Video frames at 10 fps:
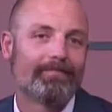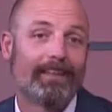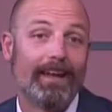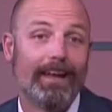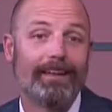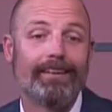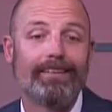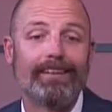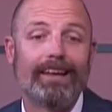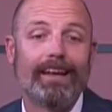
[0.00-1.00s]
And
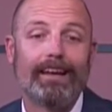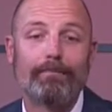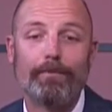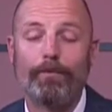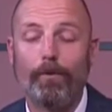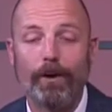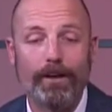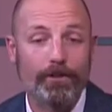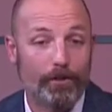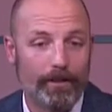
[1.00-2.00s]
before I
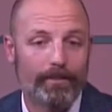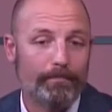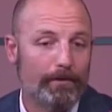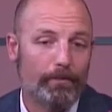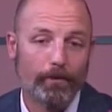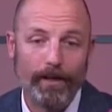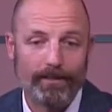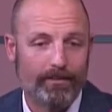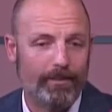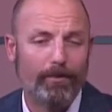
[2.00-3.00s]
knew it, people were
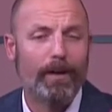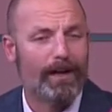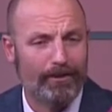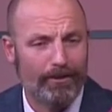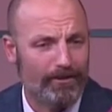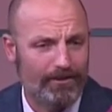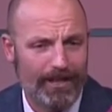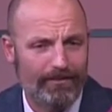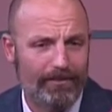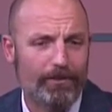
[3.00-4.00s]
asking me, "Oh, hey, are you going to
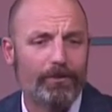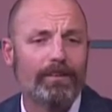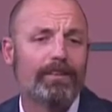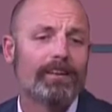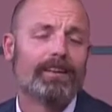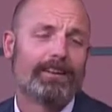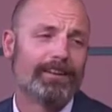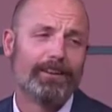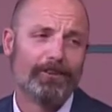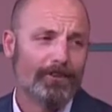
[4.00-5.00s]
shave soon?
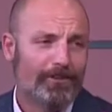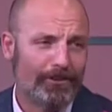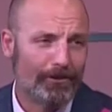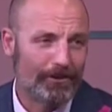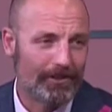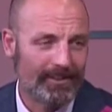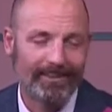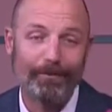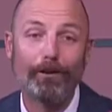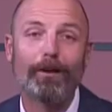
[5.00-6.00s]
You don't look so good." And I
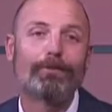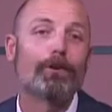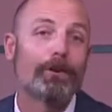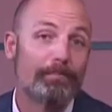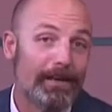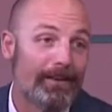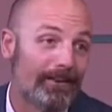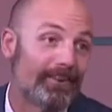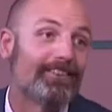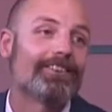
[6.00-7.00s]
said, "Well, I'm growing a
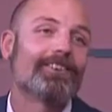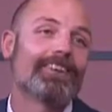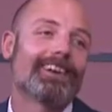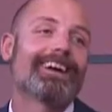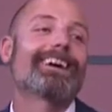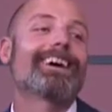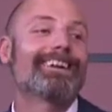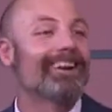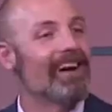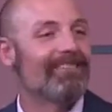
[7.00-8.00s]
beard." So then I
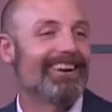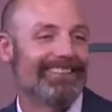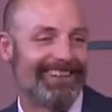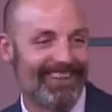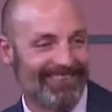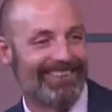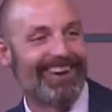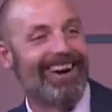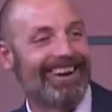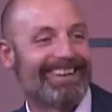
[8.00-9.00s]
kind of got myself
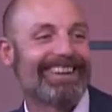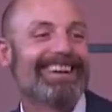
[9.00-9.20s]
stuck.